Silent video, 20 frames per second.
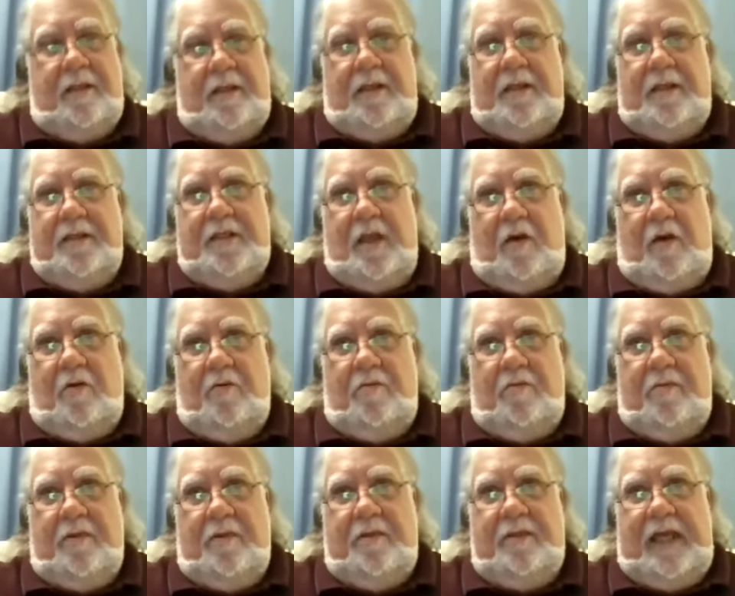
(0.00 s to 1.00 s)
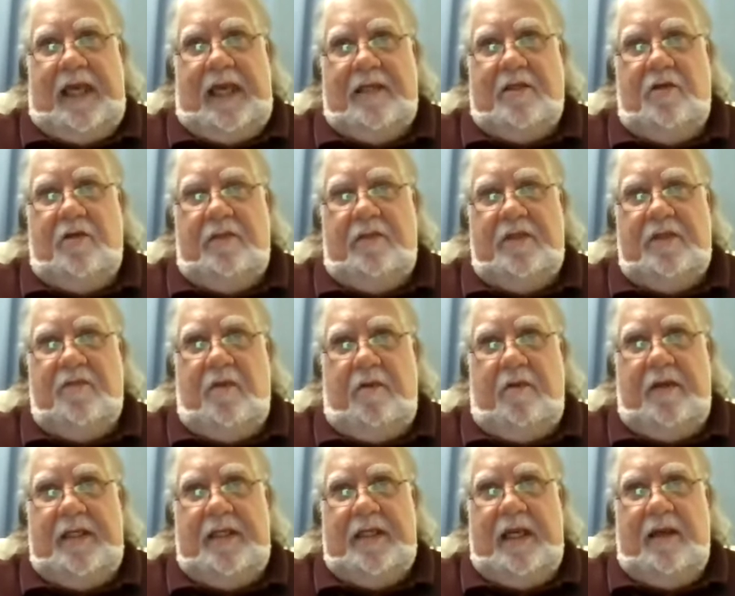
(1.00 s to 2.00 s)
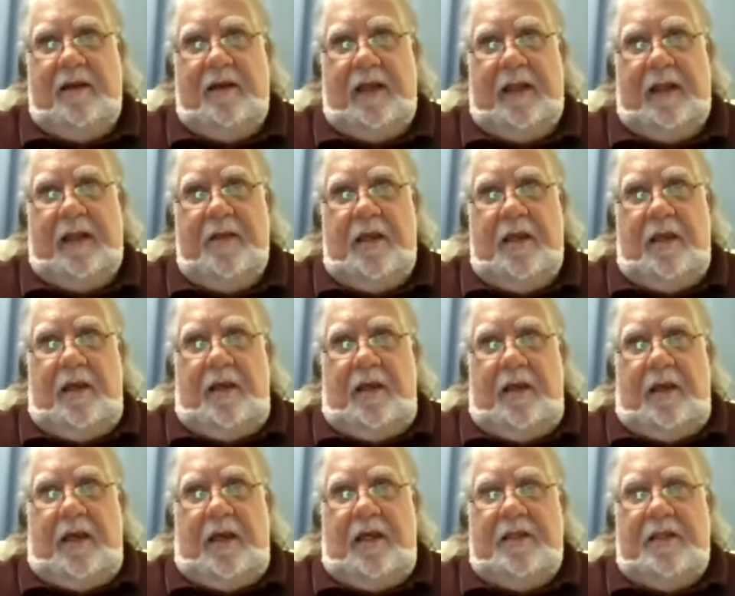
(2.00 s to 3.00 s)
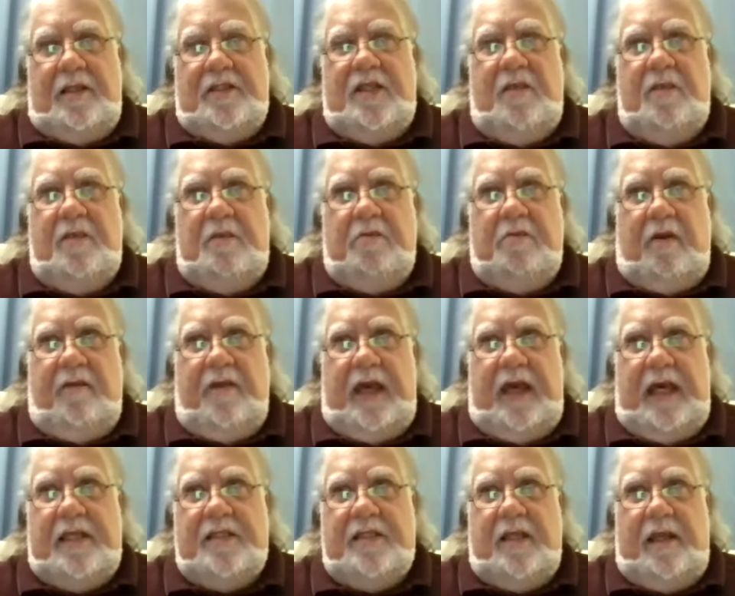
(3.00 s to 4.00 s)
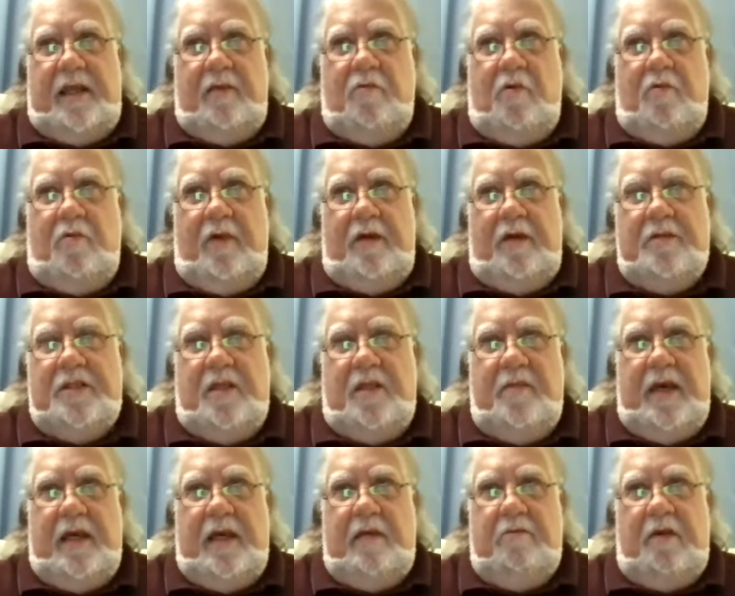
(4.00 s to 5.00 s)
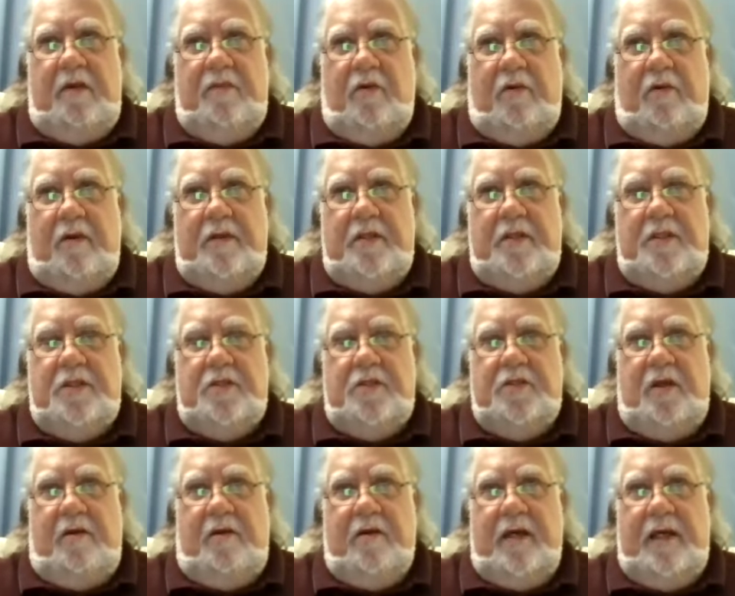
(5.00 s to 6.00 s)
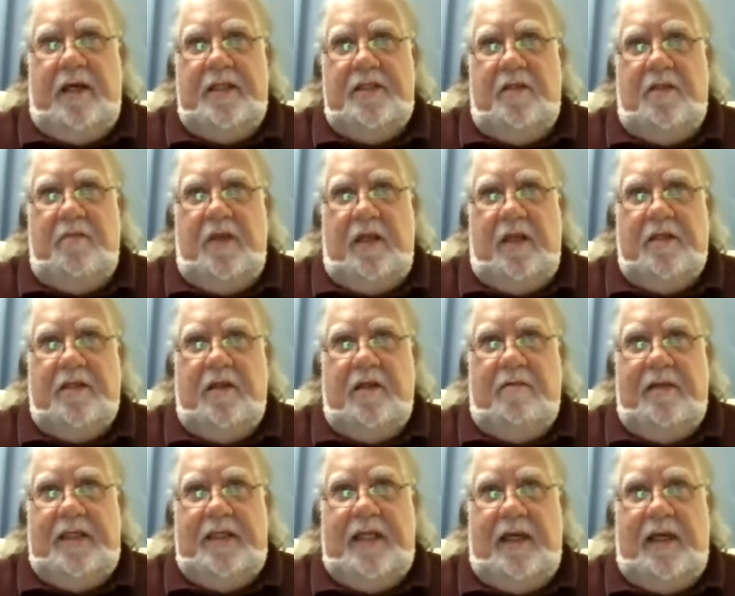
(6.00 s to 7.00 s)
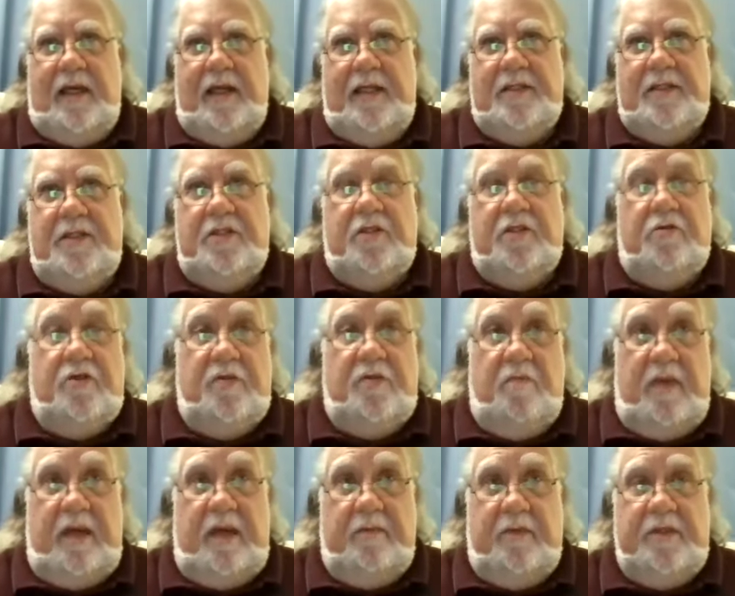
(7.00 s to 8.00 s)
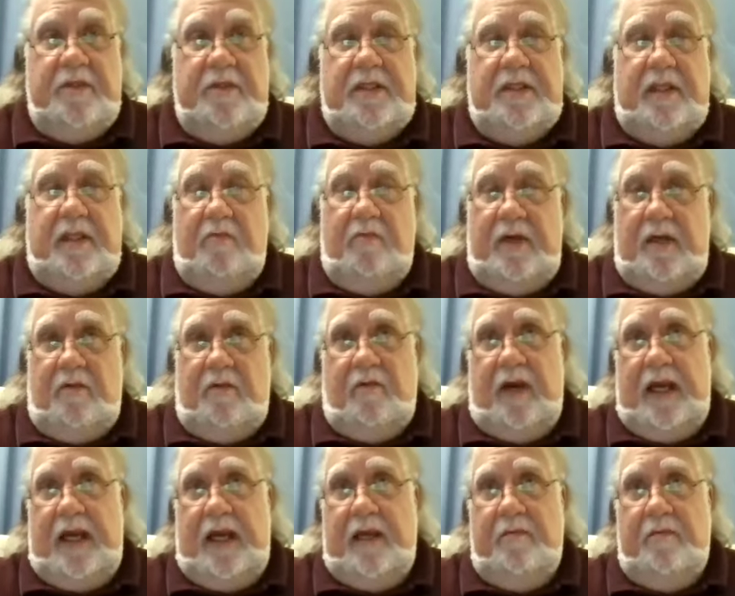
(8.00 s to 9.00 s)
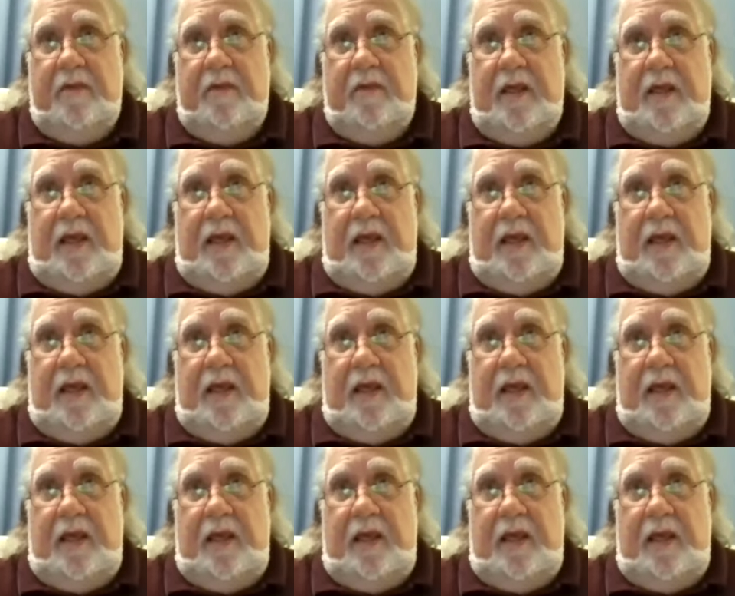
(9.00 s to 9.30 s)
So that too is very telling. Some people have asked, well, where's the Manning report on this? There's all kinds of military telexes. There's memos that went around.